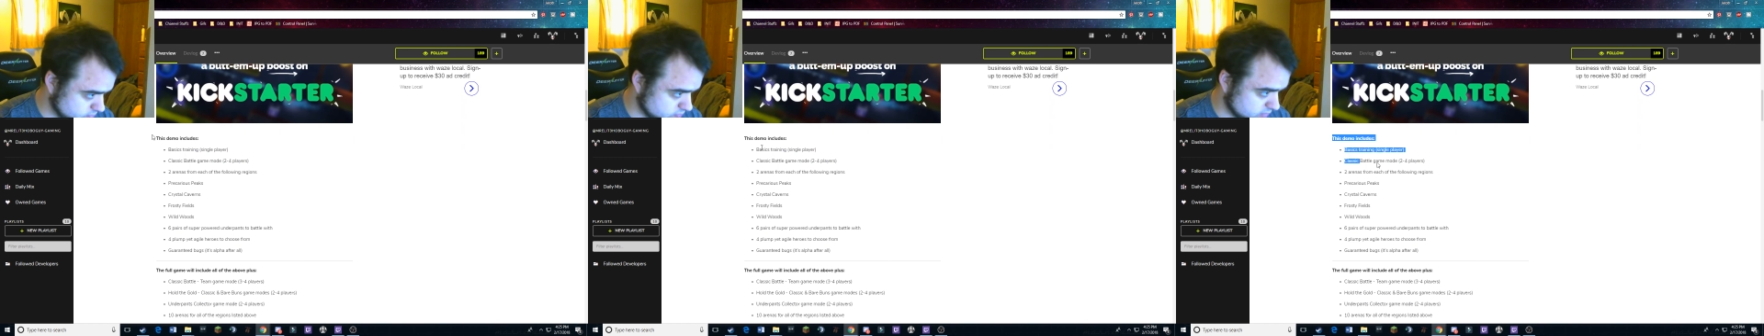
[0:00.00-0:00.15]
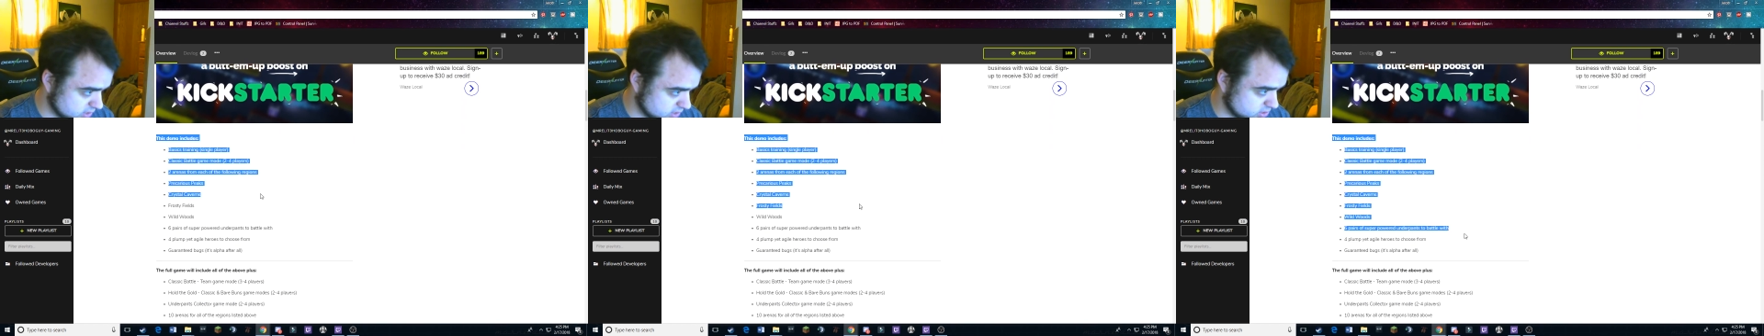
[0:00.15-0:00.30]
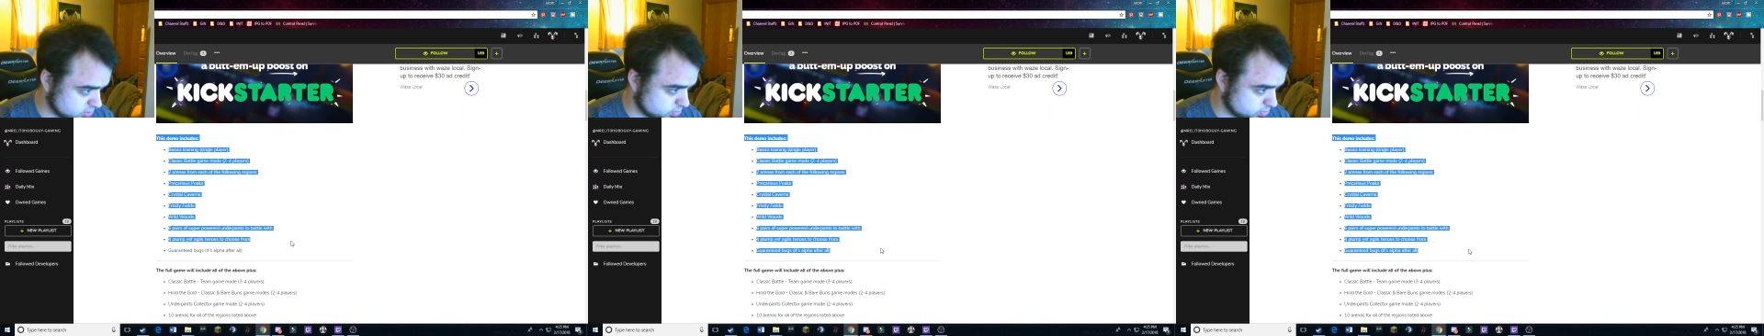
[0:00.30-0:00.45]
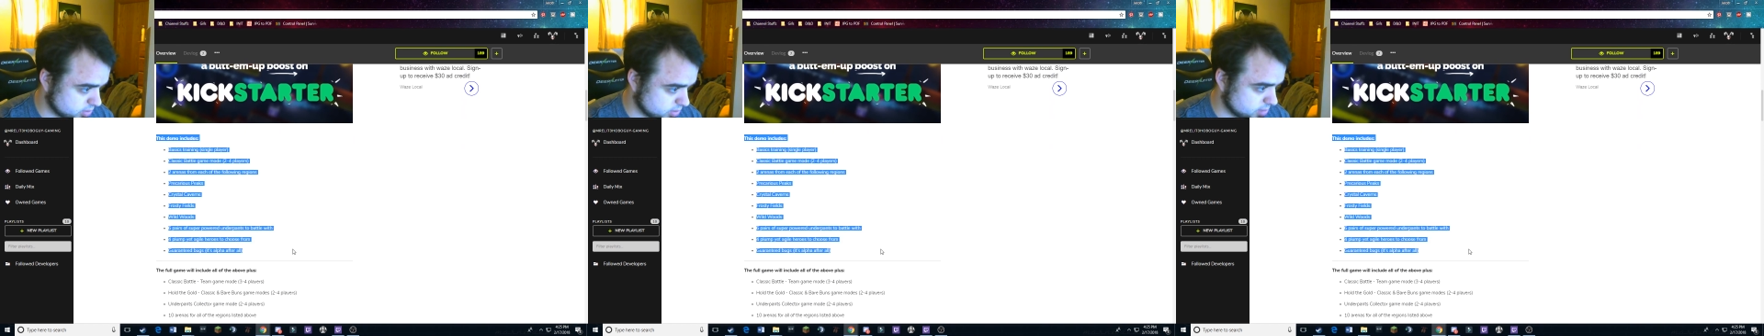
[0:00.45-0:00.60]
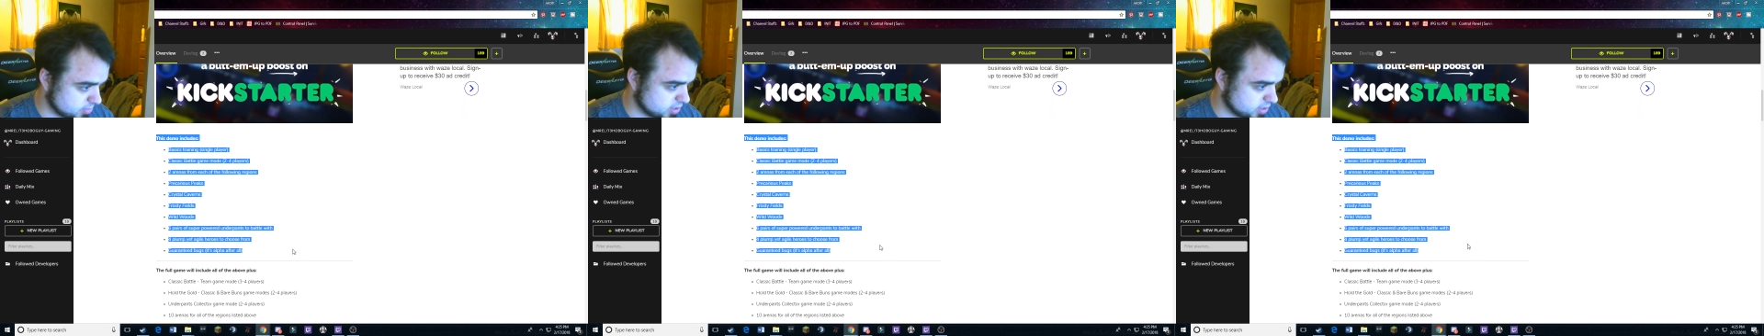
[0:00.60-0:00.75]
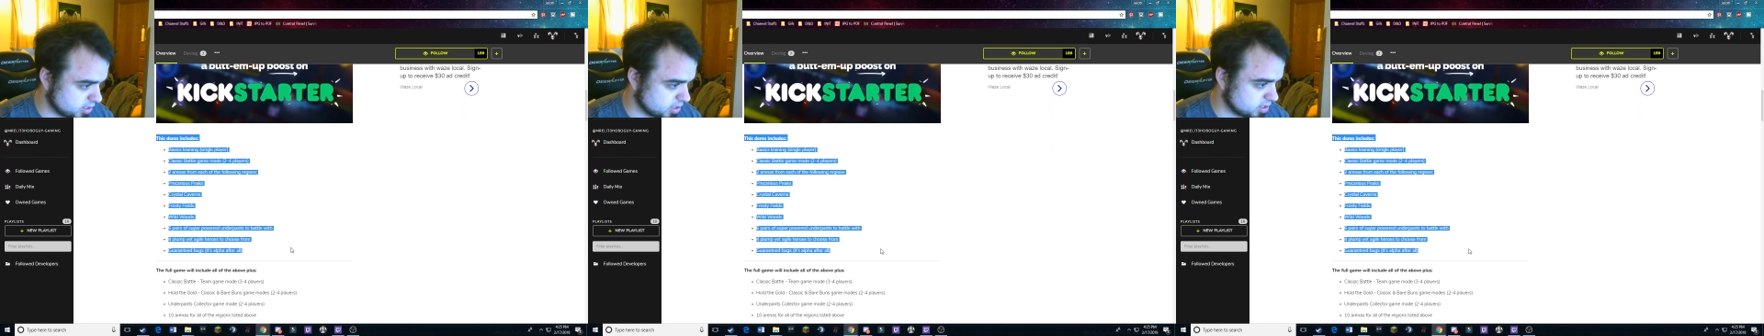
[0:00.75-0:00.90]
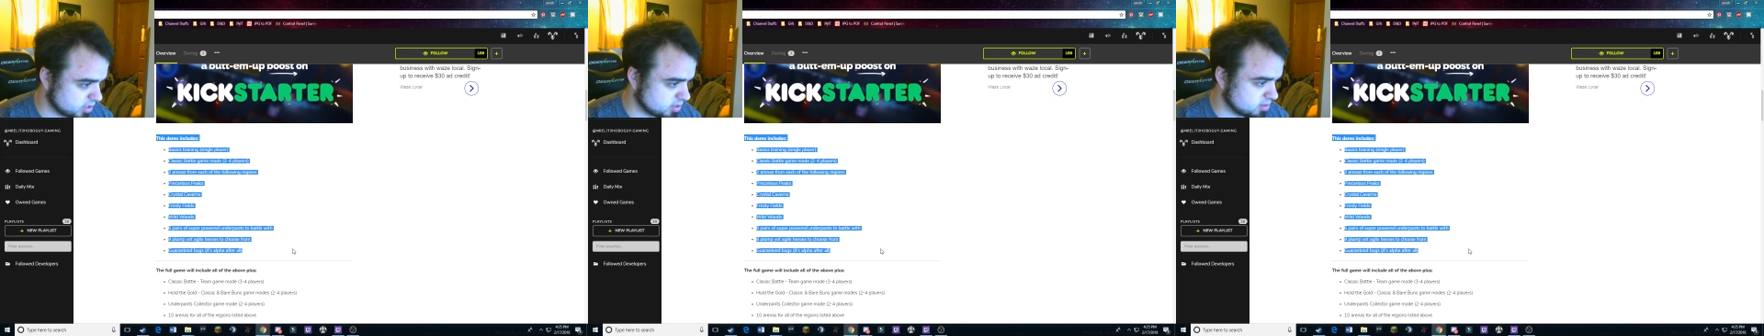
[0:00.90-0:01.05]
This is what I'm
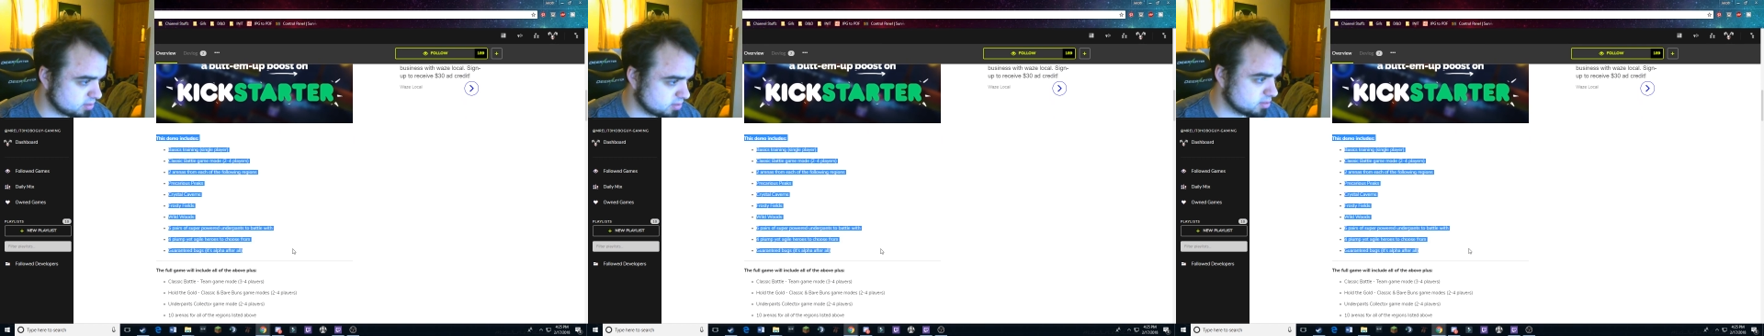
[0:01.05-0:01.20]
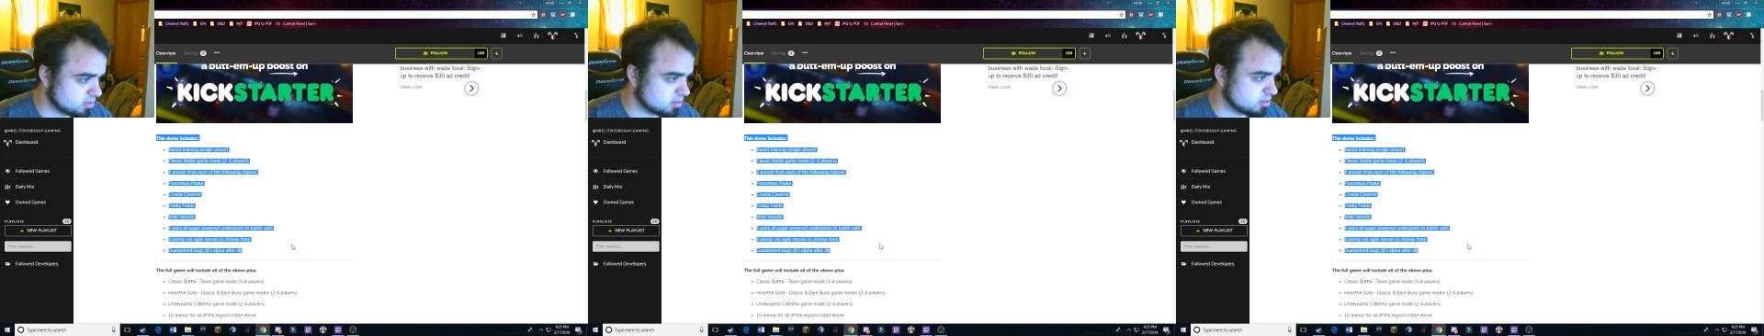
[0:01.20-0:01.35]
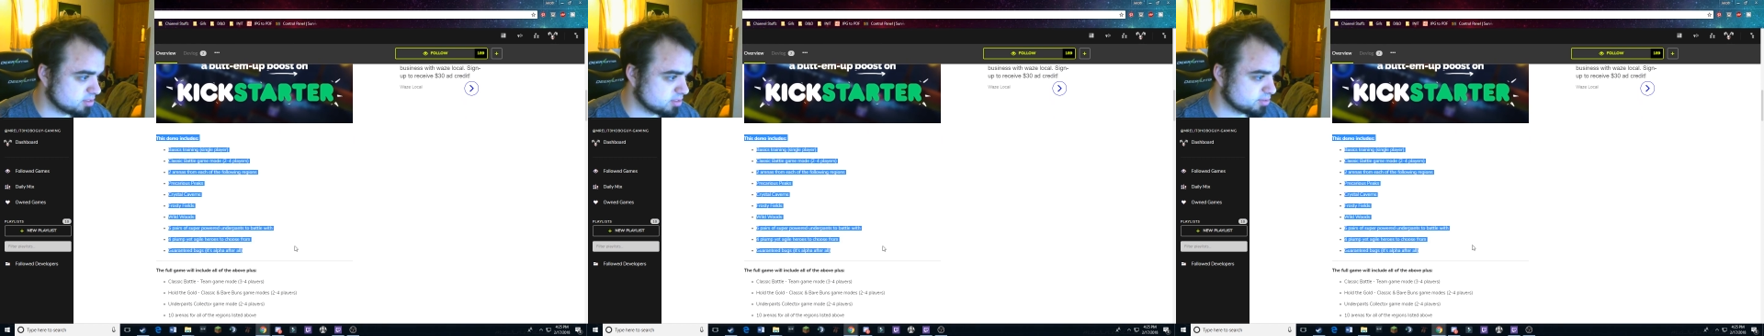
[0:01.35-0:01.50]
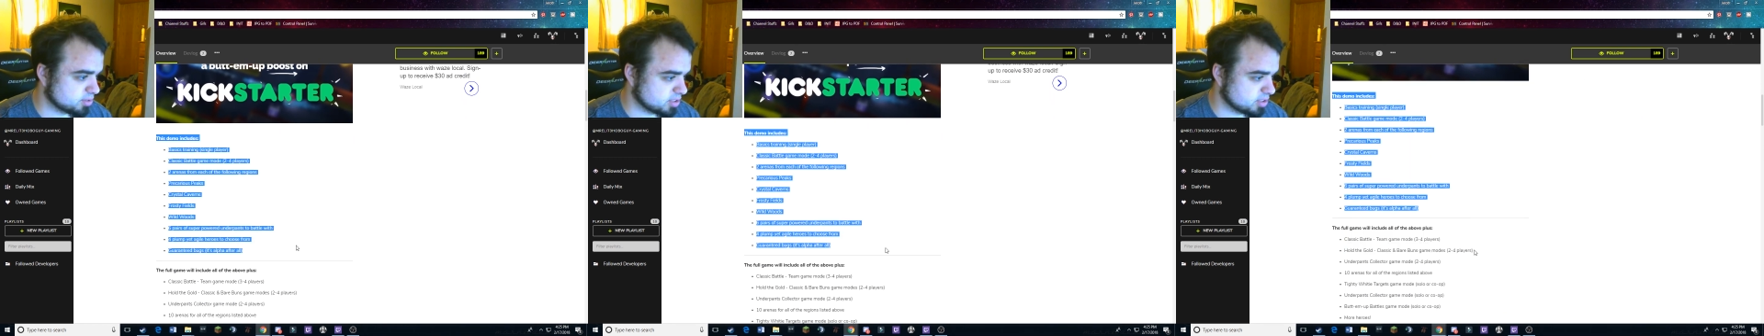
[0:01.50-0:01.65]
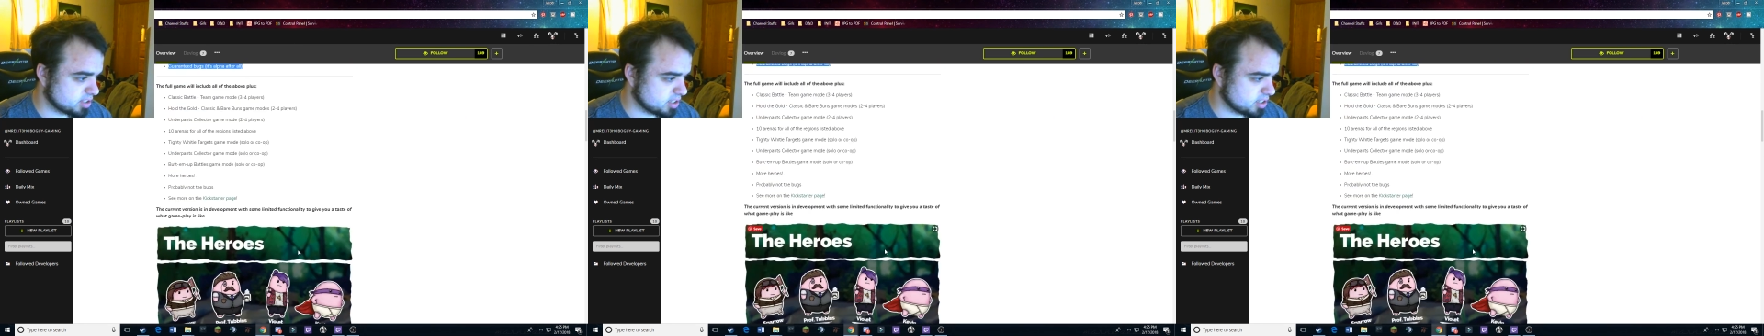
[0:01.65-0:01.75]
getting for the